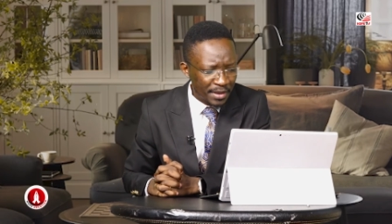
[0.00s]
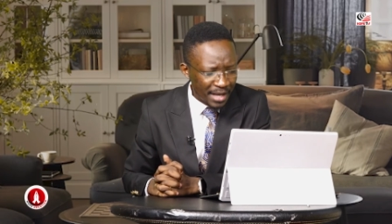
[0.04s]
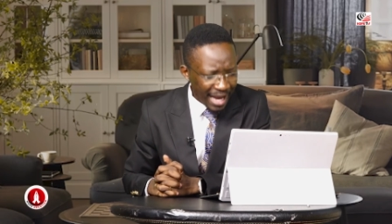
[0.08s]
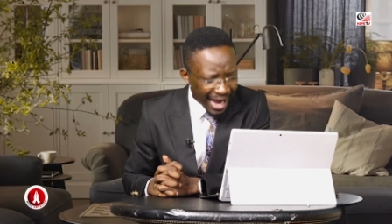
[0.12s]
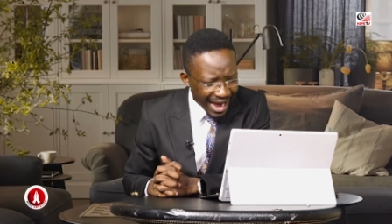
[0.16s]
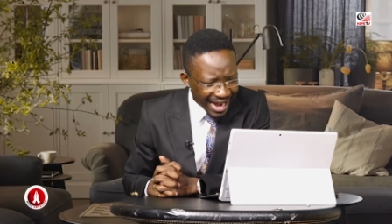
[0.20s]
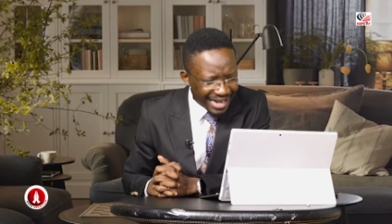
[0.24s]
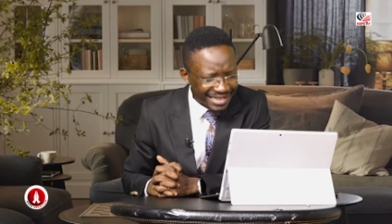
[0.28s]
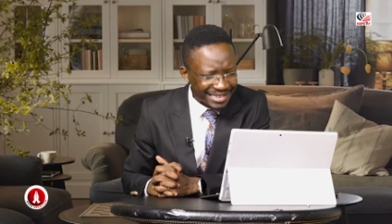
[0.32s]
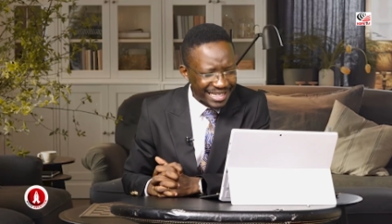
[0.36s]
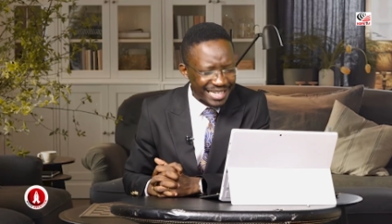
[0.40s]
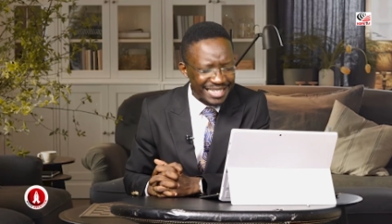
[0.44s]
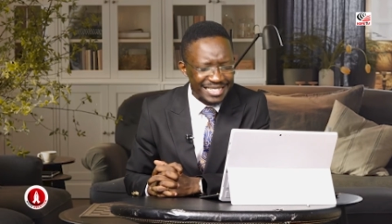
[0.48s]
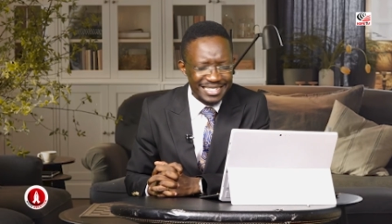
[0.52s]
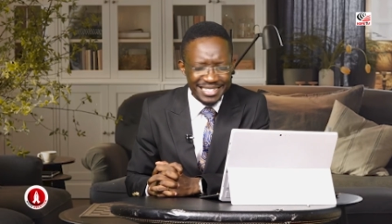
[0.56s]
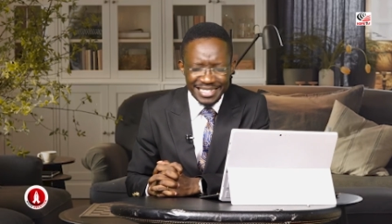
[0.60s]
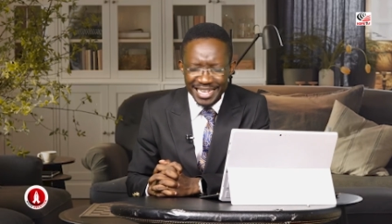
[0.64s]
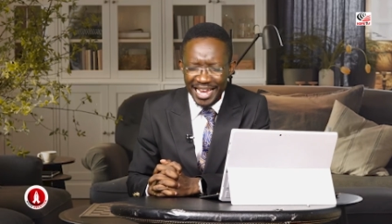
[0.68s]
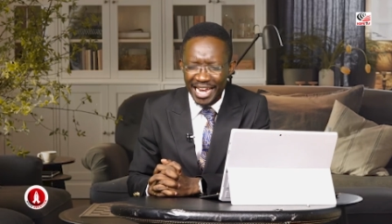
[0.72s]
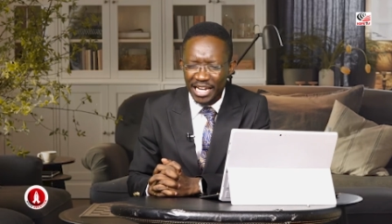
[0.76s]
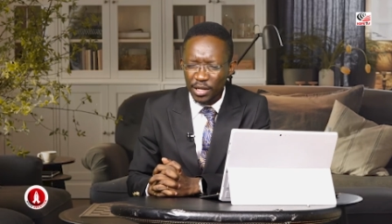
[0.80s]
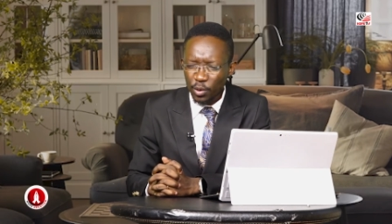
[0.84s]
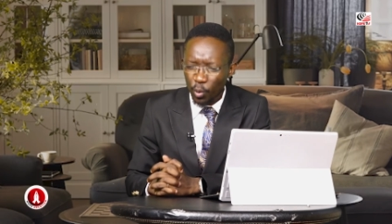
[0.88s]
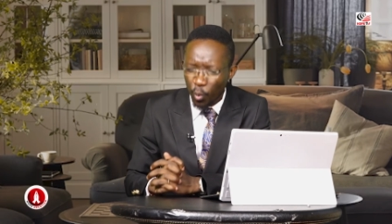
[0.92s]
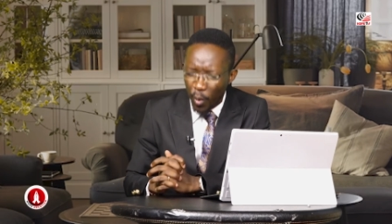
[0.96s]
and they
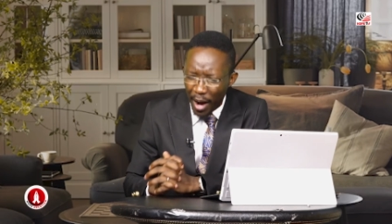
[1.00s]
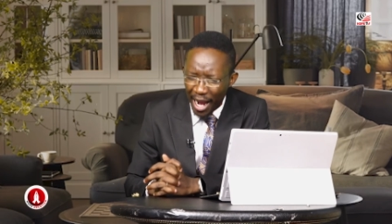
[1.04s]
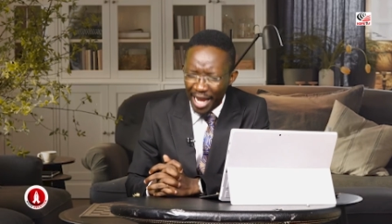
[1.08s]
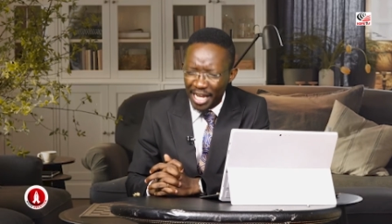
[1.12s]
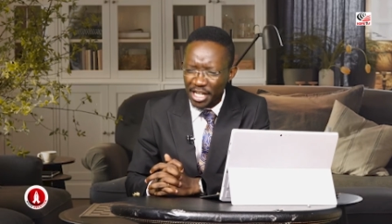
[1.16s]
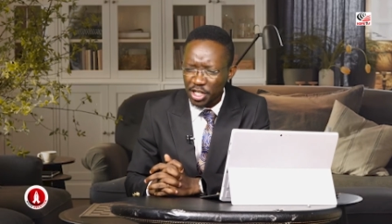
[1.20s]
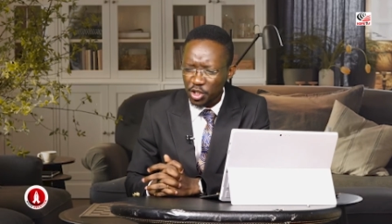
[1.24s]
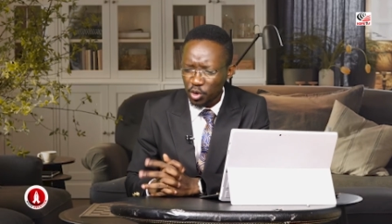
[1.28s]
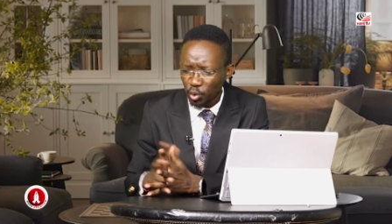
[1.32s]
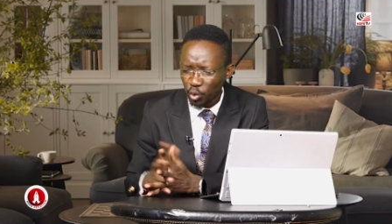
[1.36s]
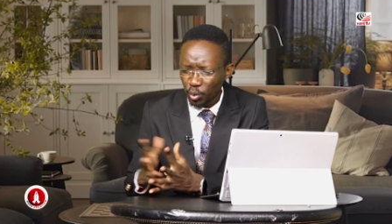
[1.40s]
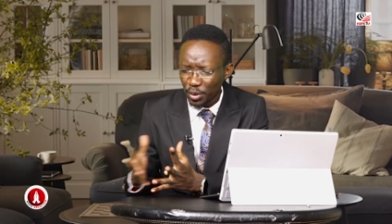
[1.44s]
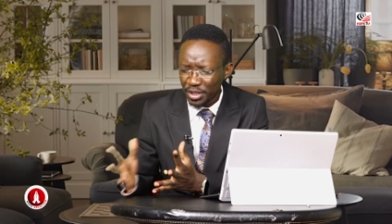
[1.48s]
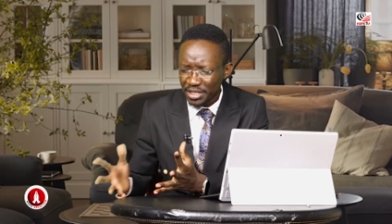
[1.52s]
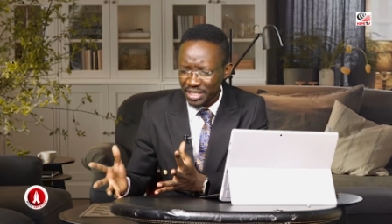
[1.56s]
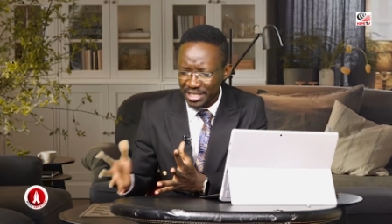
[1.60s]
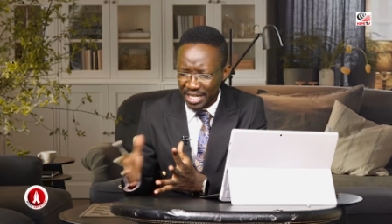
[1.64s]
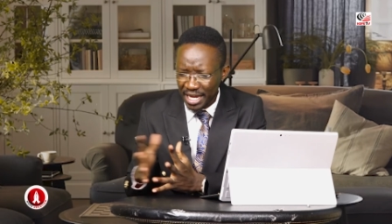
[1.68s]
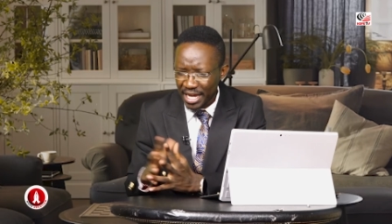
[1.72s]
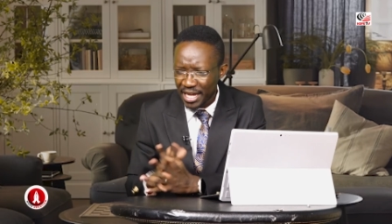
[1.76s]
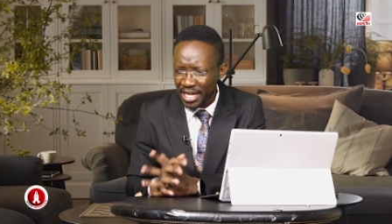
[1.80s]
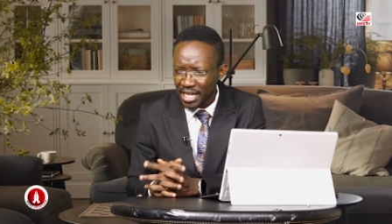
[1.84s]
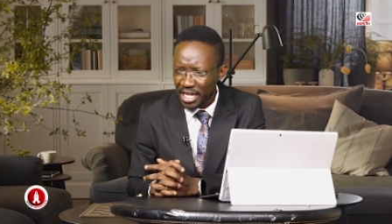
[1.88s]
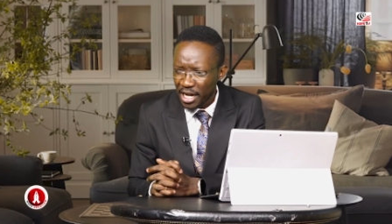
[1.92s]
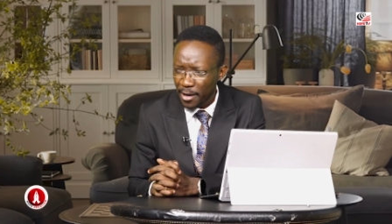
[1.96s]
said, Why should we
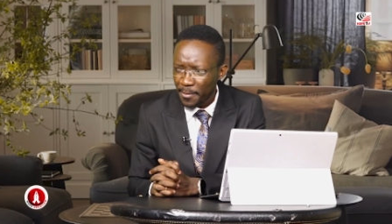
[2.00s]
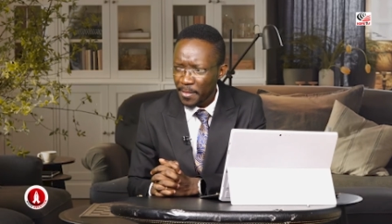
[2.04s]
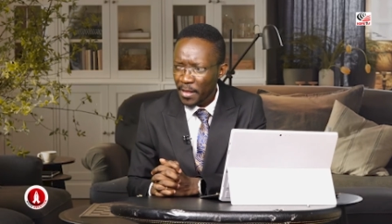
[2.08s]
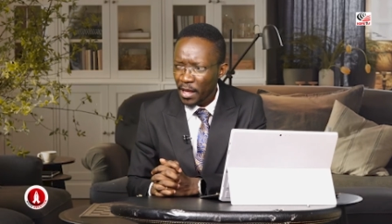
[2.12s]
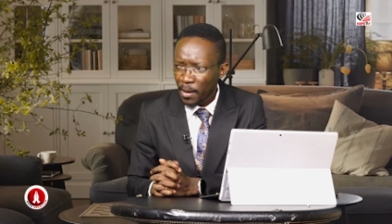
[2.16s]
stay here?